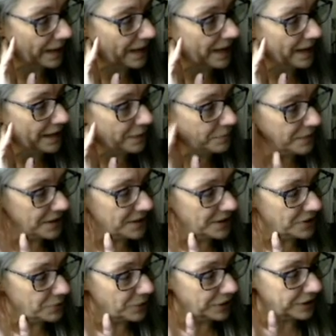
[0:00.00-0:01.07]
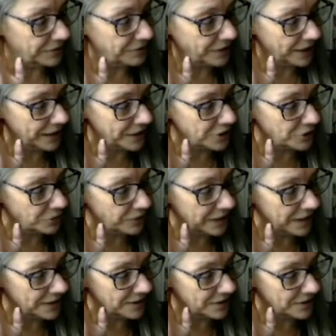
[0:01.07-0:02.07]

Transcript: In business work and financial readings,